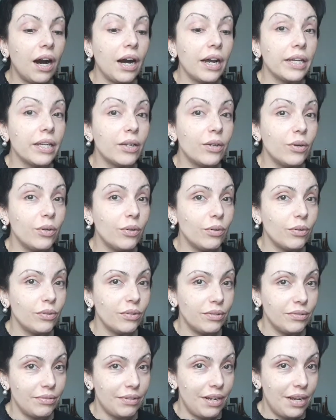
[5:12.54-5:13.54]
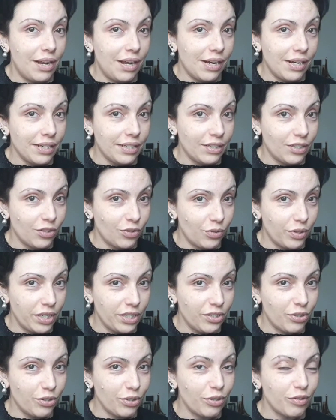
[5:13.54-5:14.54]
I could lie
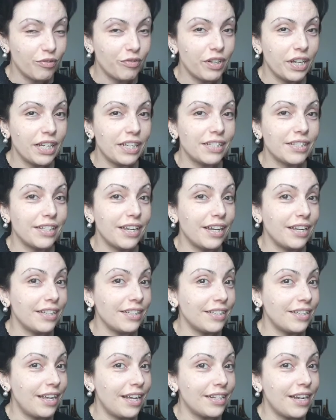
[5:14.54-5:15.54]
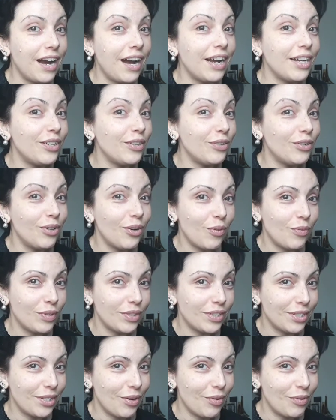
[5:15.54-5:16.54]
straight to your face saying that I don't know
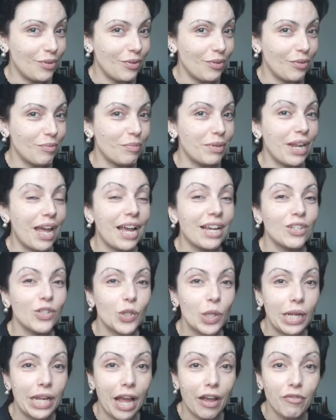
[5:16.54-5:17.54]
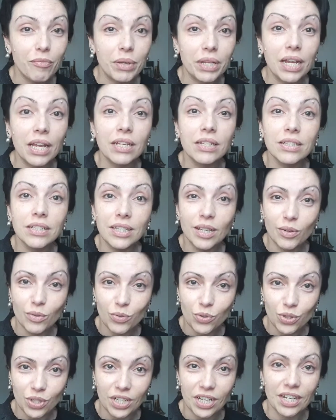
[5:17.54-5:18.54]
what's going on, but actually I've been
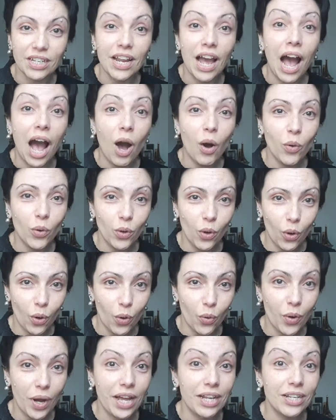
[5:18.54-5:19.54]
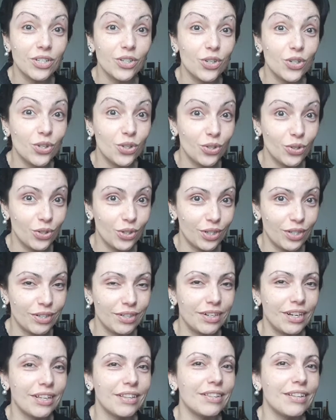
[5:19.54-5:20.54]
indulging in alcohol and
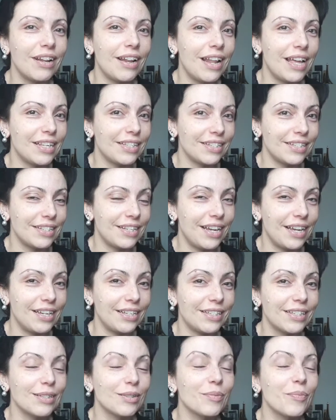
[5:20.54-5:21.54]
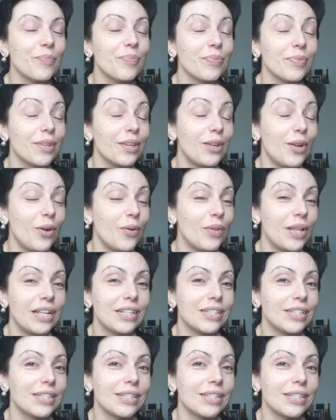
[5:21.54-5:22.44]
sugar in the last days. You know,